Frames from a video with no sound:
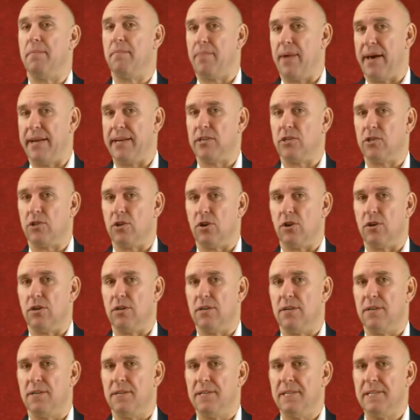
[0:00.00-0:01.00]
at
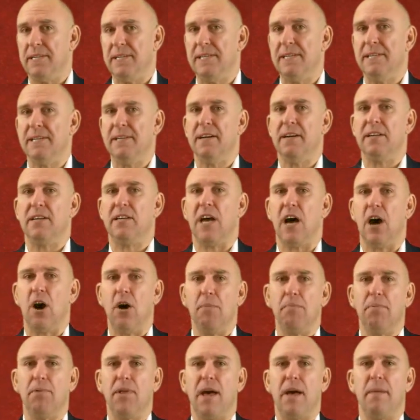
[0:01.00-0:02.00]
BenAssured, to
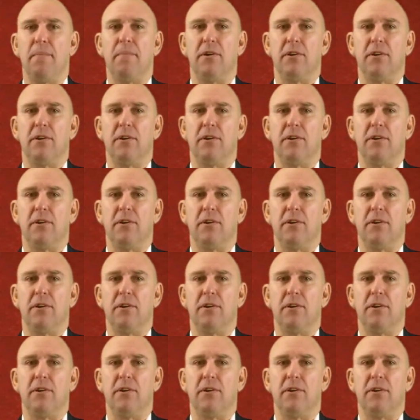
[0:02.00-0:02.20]
help plan